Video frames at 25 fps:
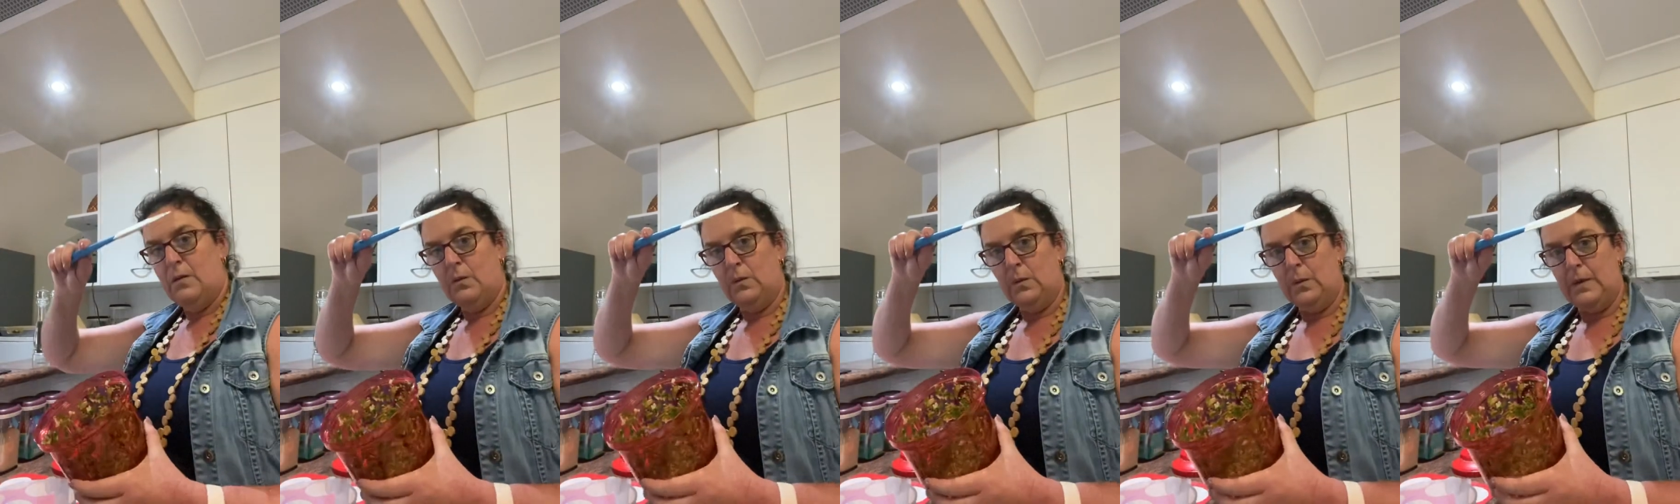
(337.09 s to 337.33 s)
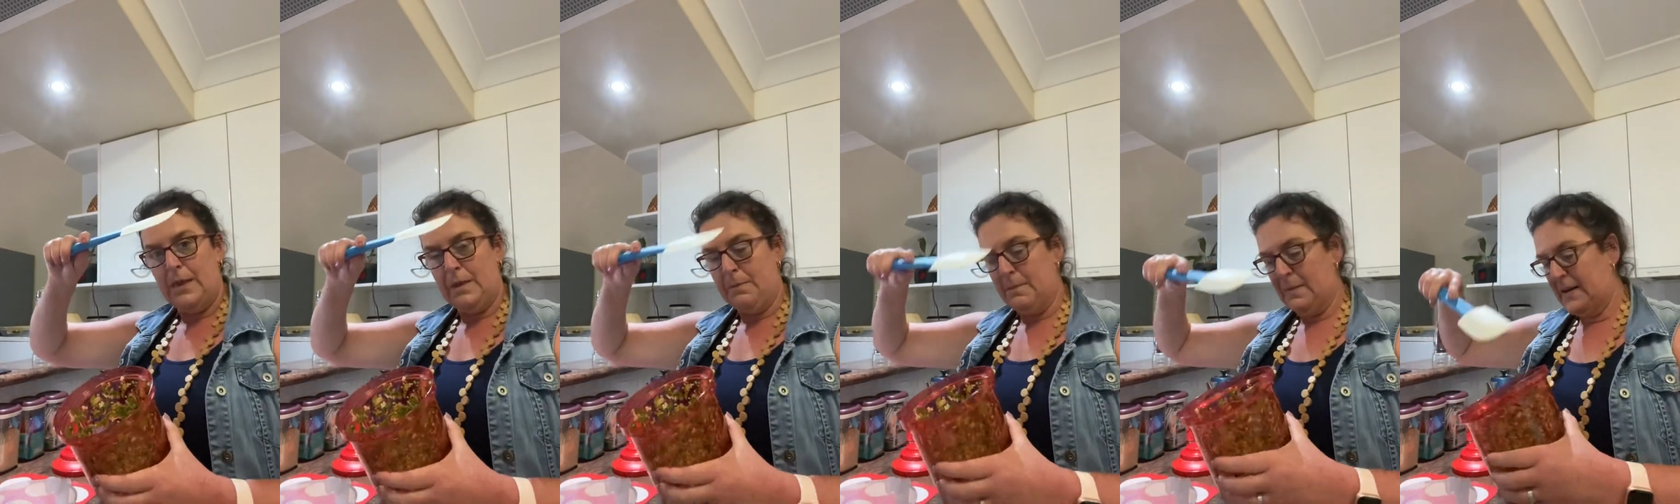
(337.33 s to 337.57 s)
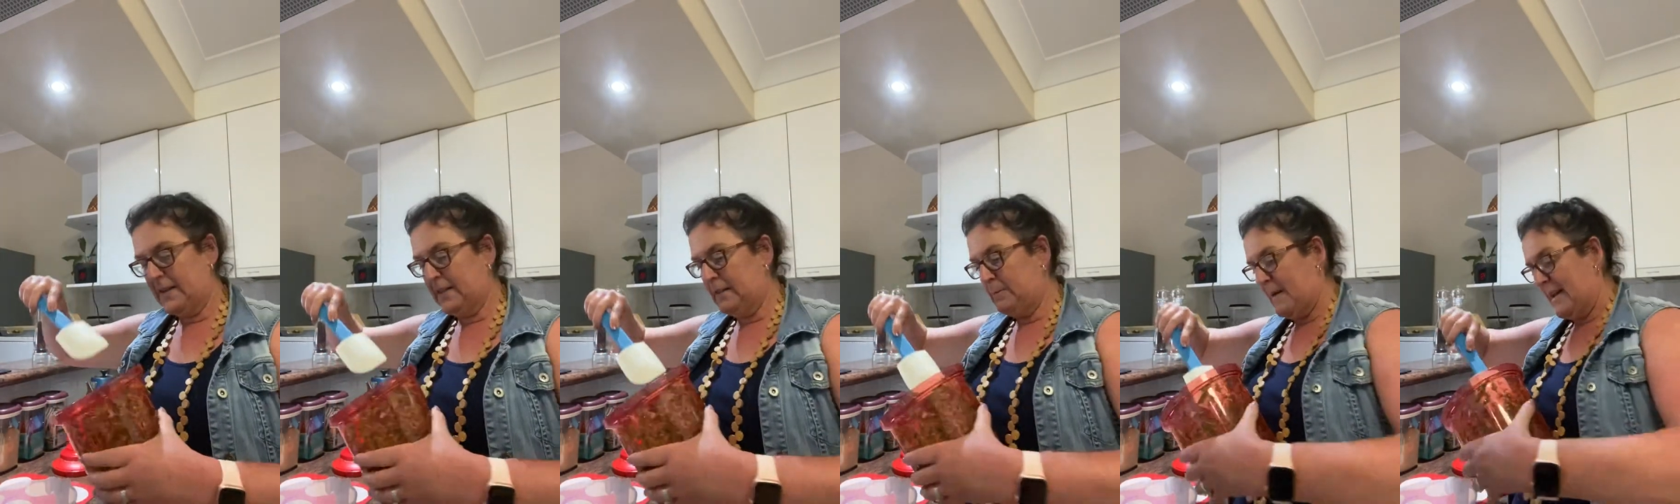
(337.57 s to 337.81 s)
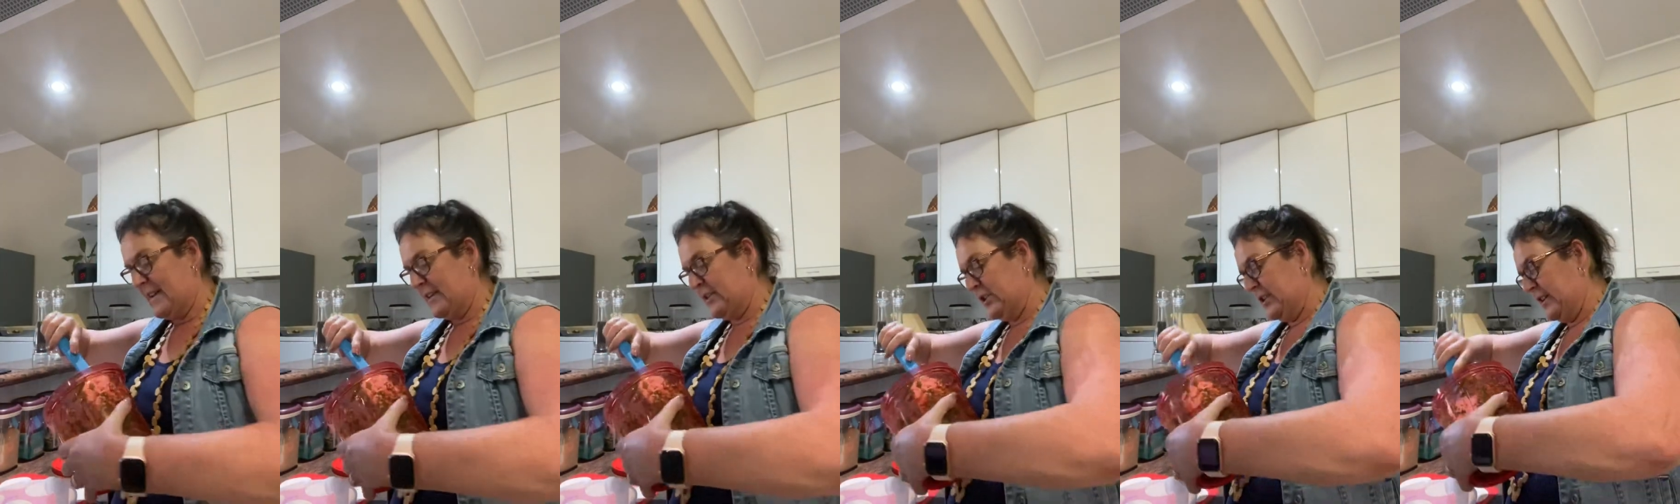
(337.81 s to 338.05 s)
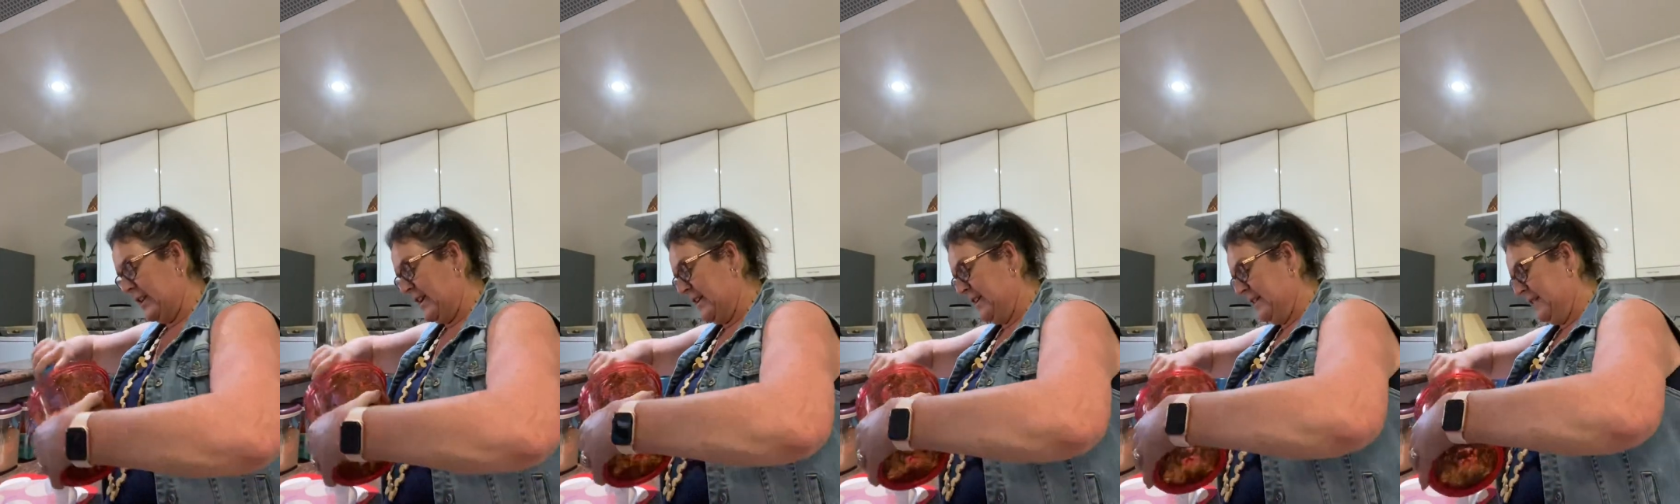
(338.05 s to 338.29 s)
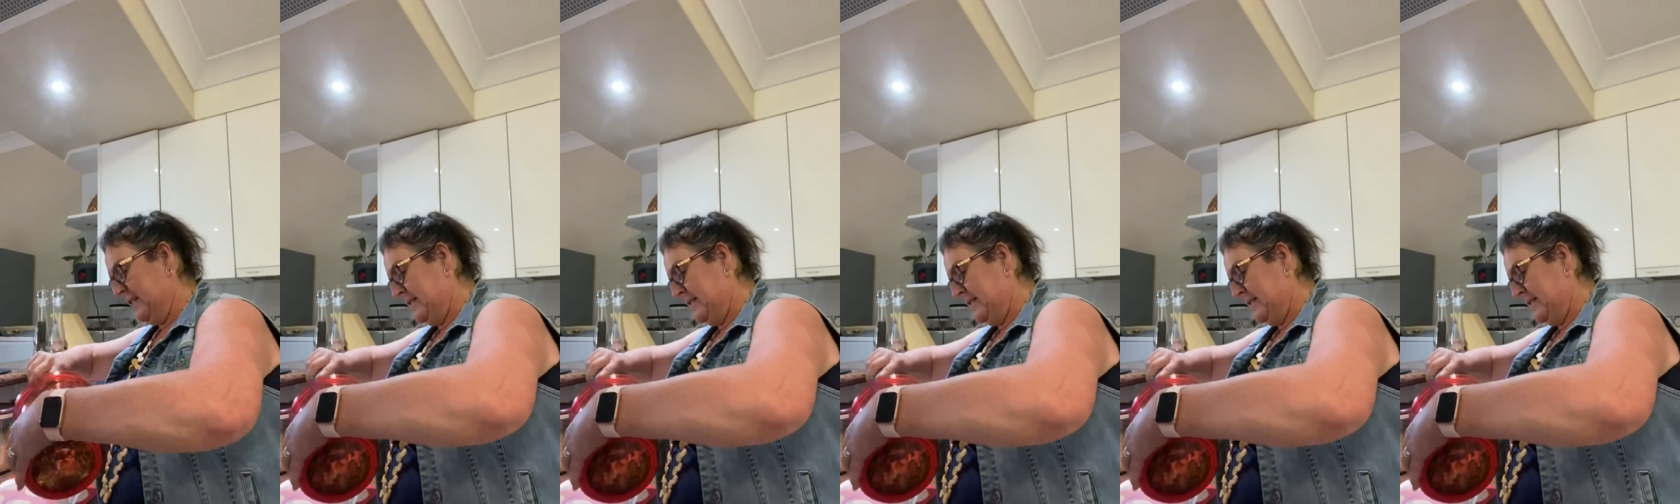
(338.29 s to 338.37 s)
with my spatula.